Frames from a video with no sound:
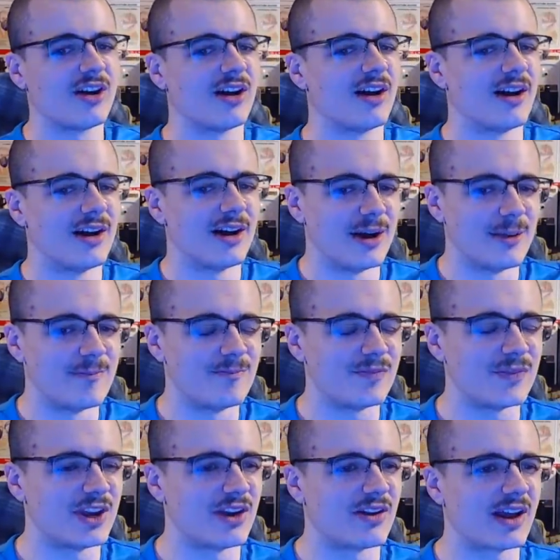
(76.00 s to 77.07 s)
you
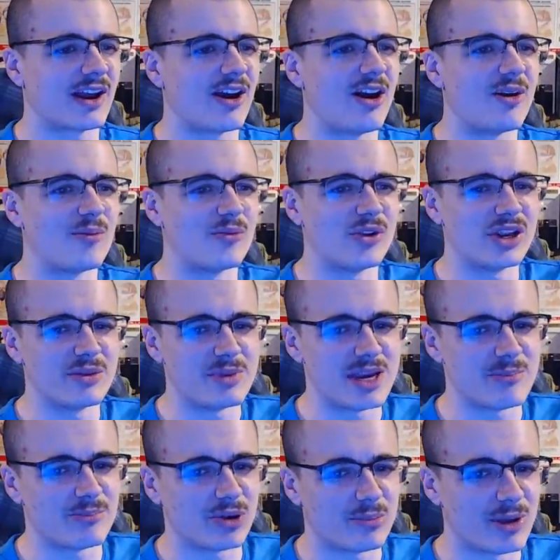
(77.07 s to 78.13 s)
know, that can't really be
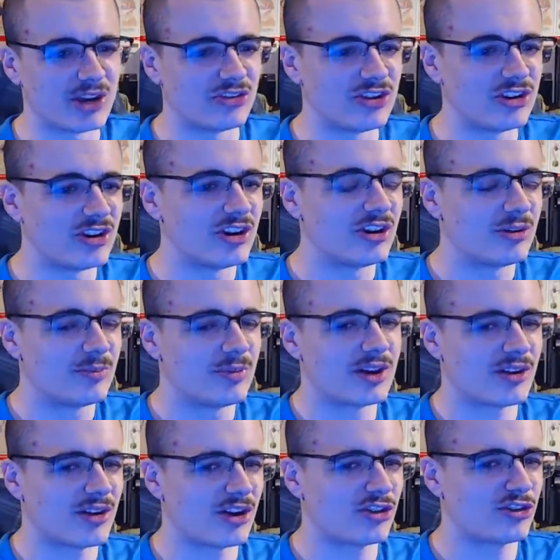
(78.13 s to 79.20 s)
implemented. But
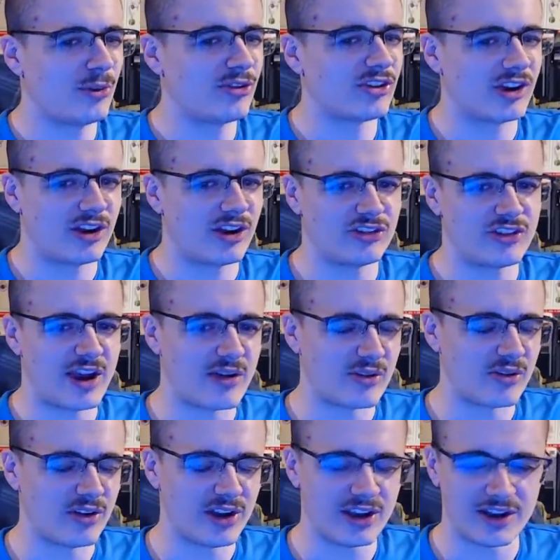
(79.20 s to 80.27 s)
I suppose it cuts down
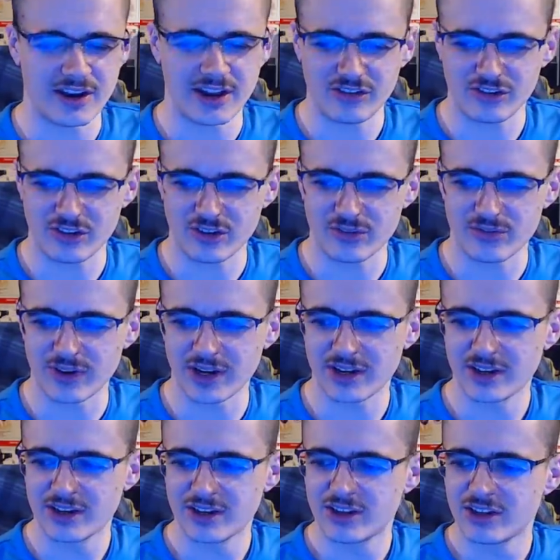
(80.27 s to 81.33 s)
on it, and that's a good thing.
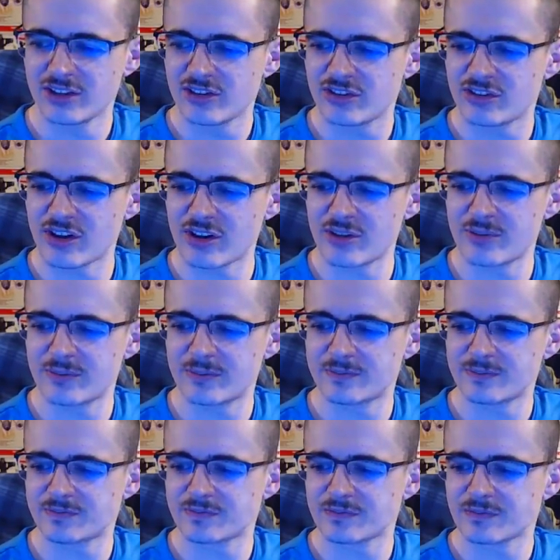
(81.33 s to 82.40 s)
So
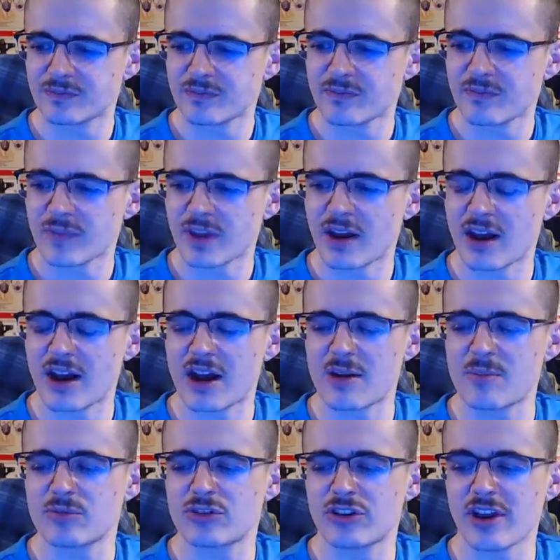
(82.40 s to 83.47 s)

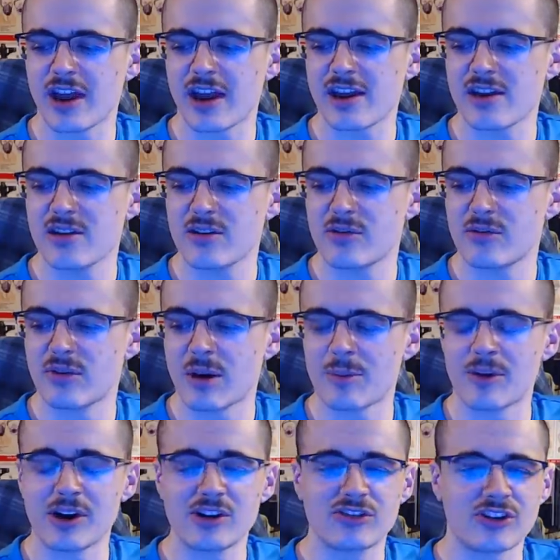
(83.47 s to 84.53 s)
today,
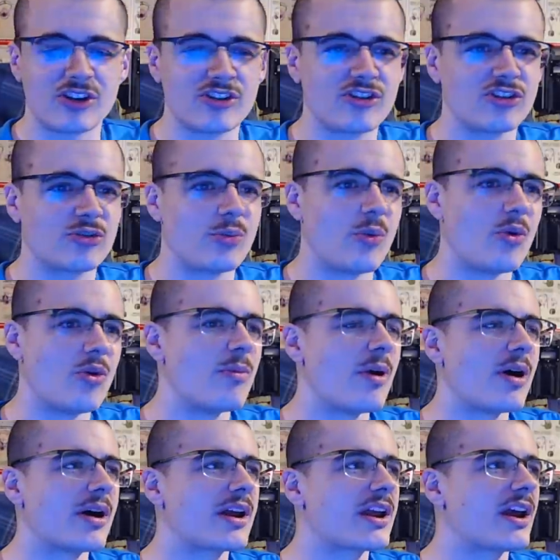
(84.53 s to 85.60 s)
Ramirez, I just wore
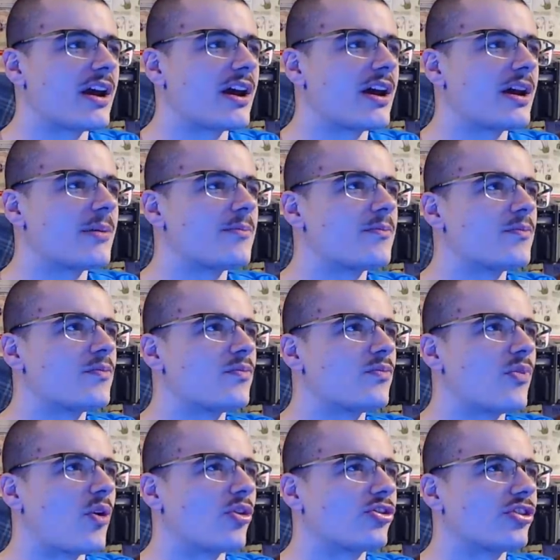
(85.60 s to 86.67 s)
my,
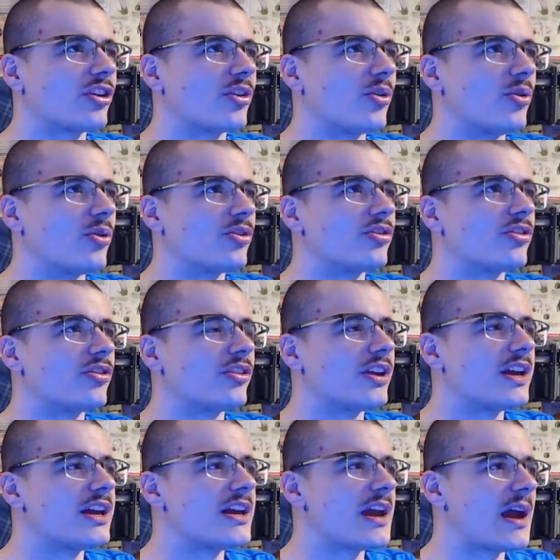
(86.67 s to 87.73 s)
what's it called?
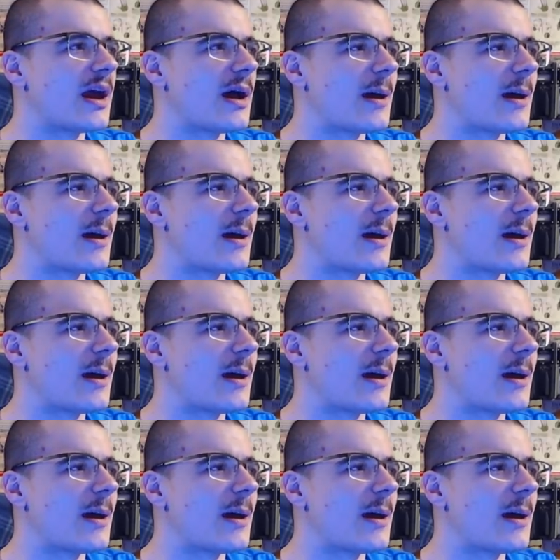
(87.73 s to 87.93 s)
The